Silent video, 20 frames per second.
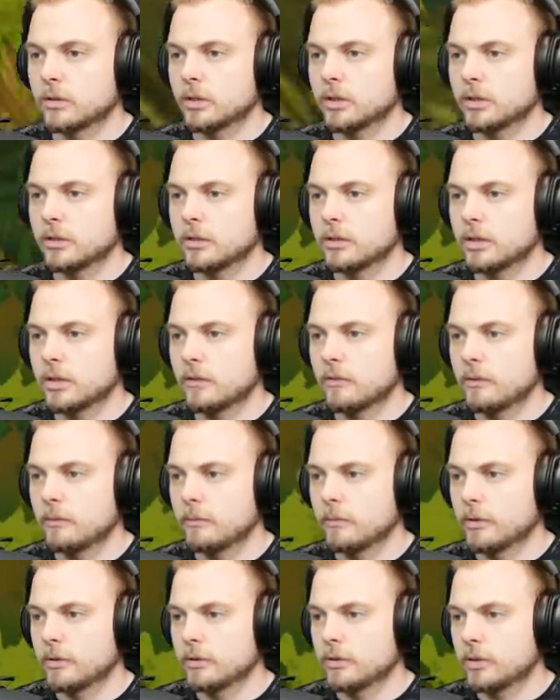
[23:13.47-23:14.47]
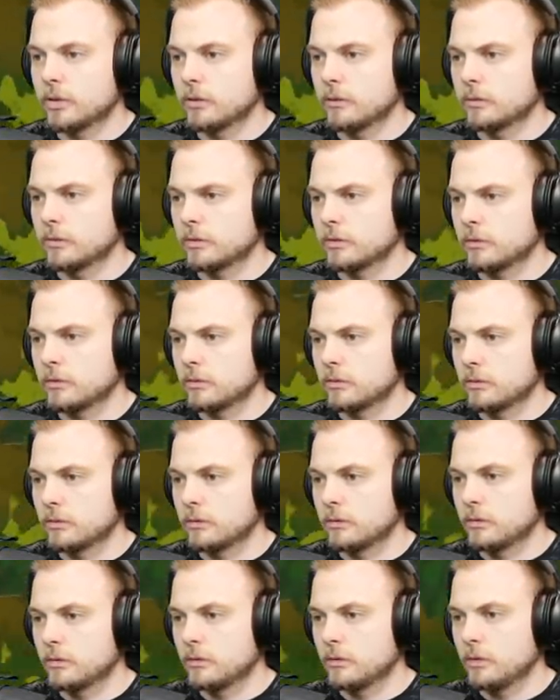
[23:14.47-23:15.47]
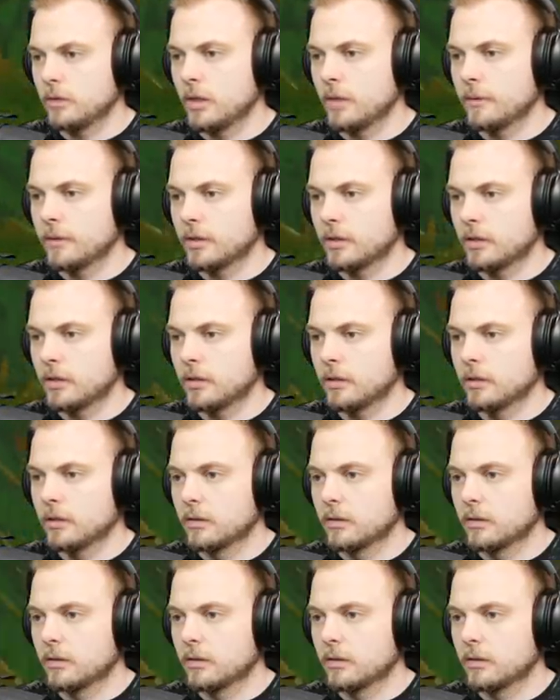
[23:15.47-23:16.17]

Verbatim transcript: think I need to give it more juice. There we go.